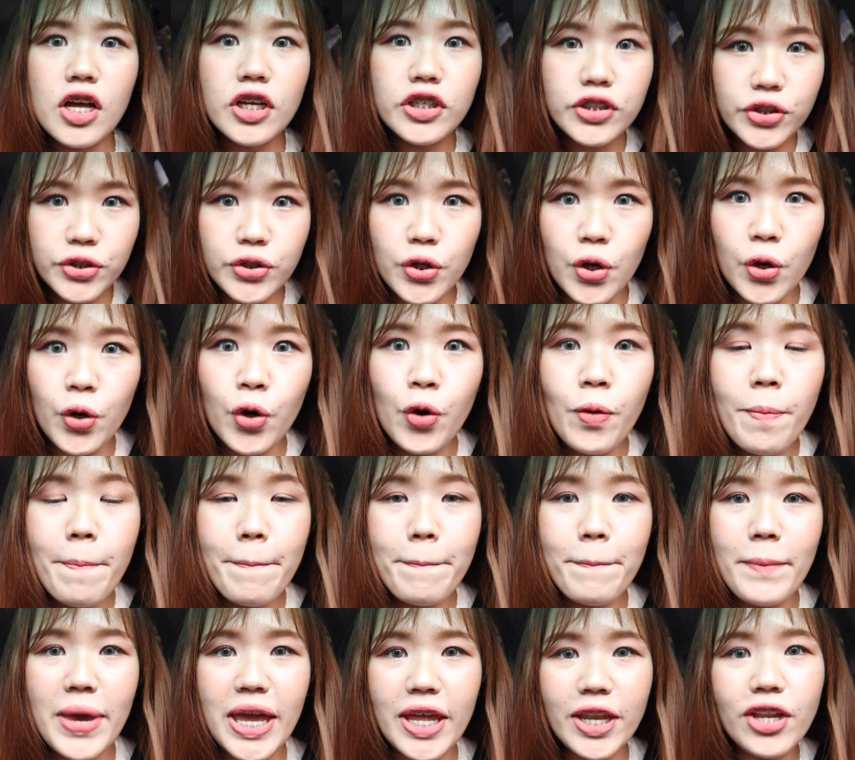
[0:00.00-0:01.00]
So
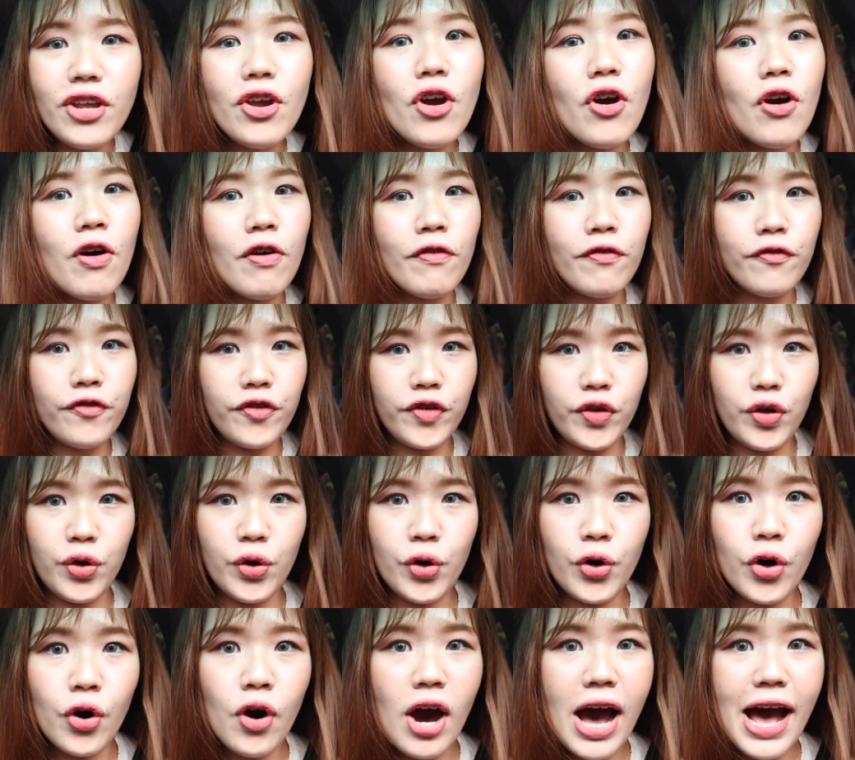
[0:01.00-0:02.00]
many of
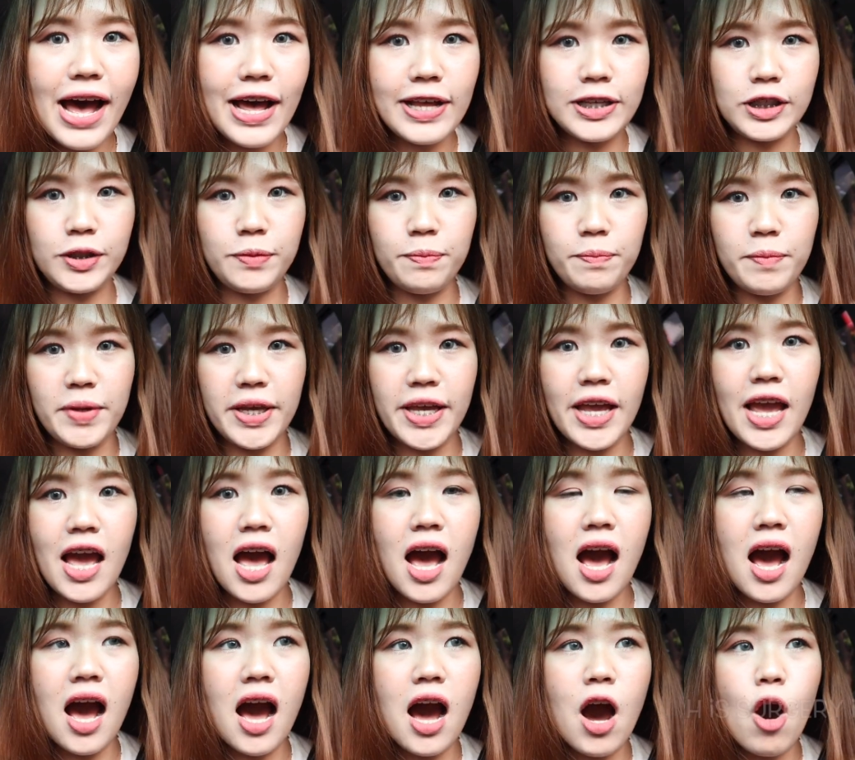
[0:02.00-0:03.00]
you ask me
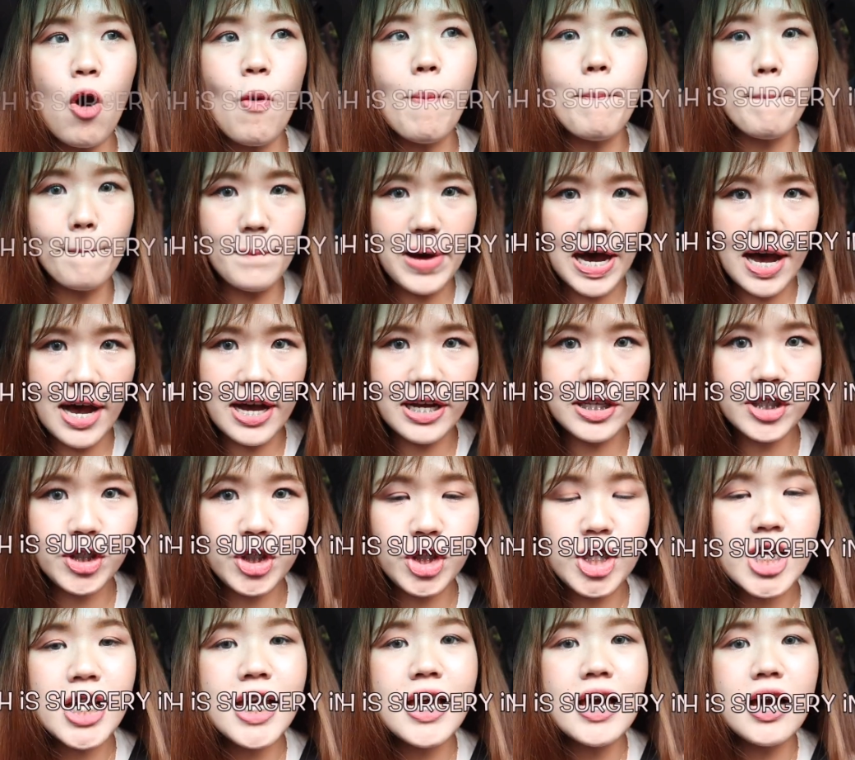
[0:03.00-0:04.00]
how
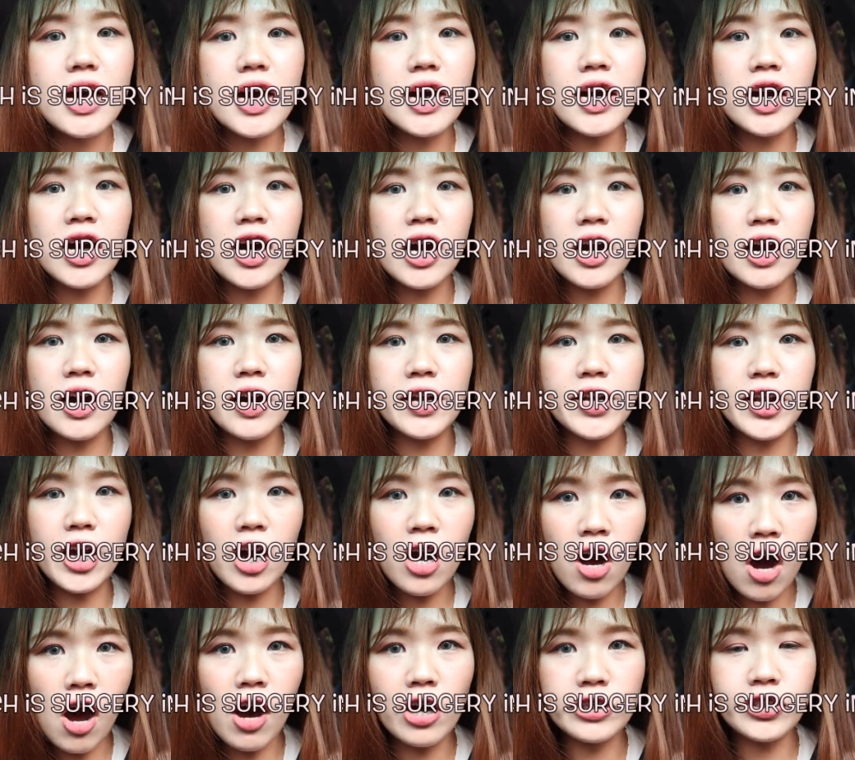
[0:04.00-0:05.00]
much the
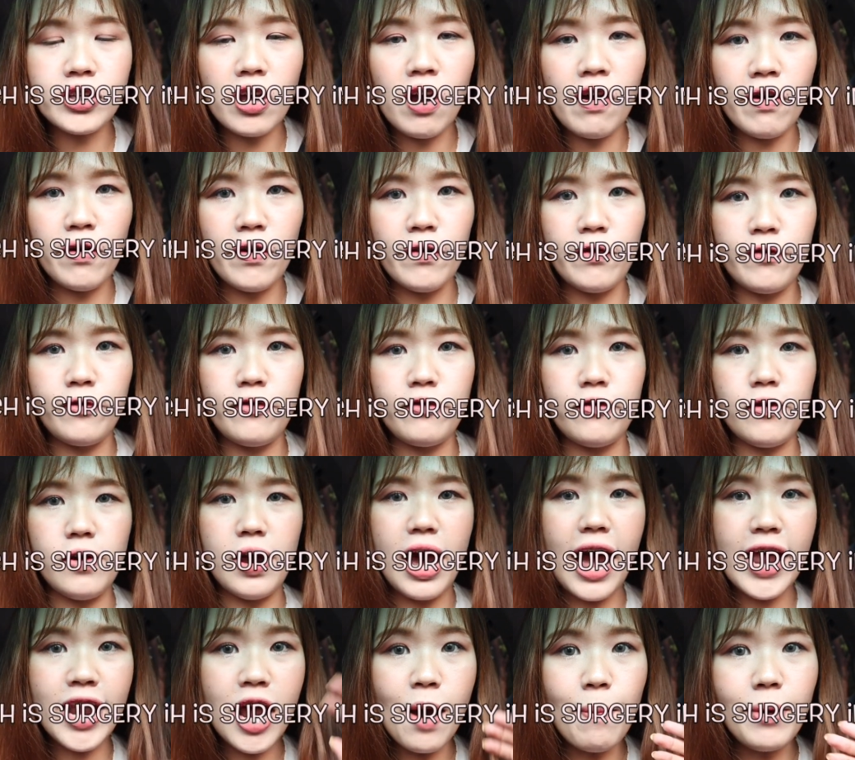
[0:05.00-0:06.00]
cost of
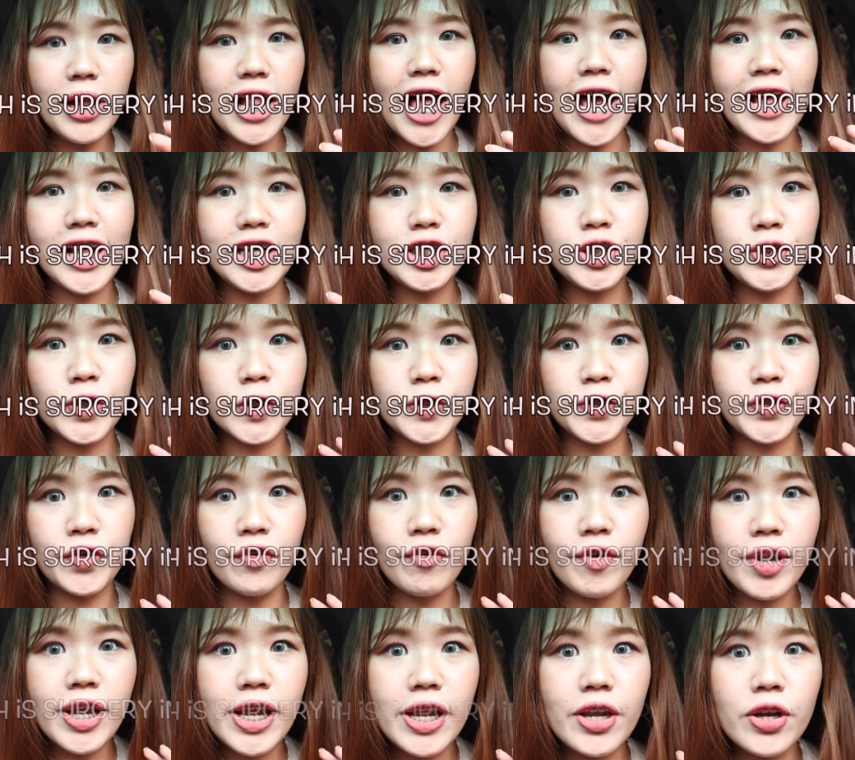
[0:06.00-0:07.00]
double eyelid
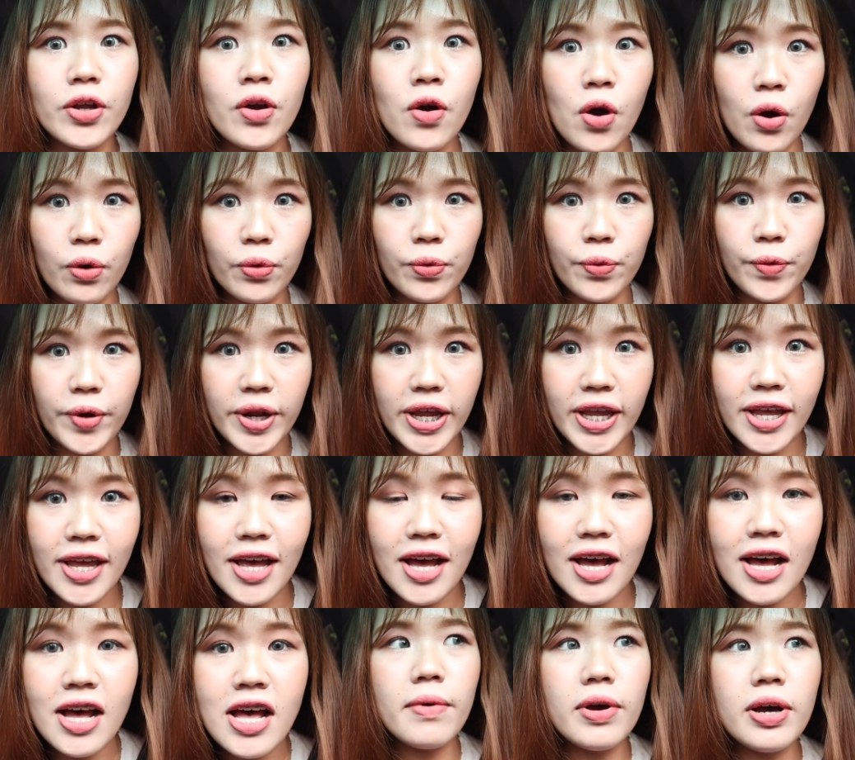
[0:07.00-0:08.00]
surgery in
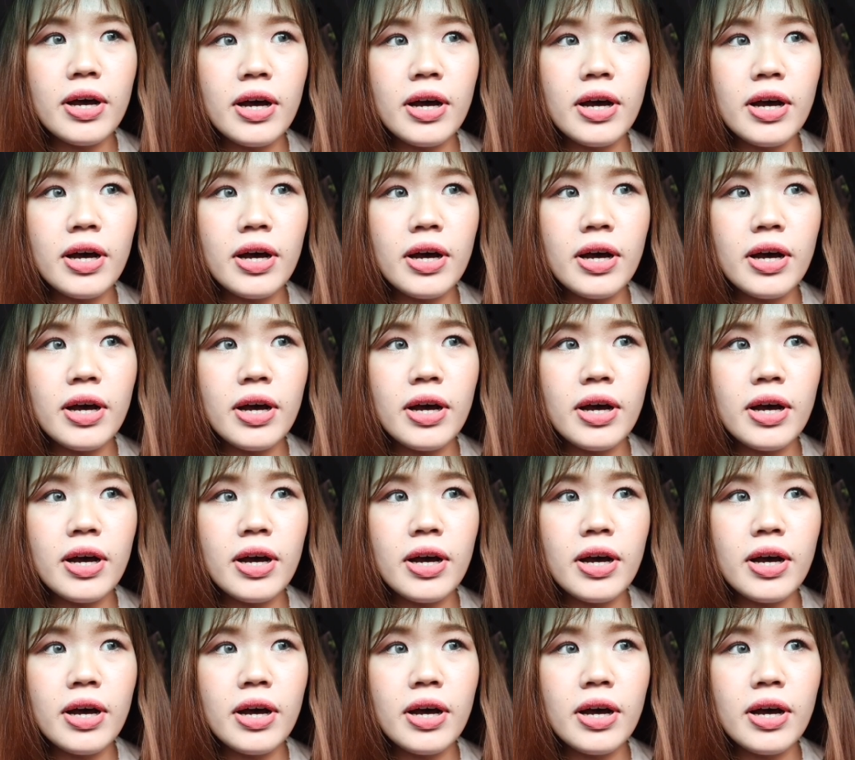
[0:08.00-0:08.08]
Korea.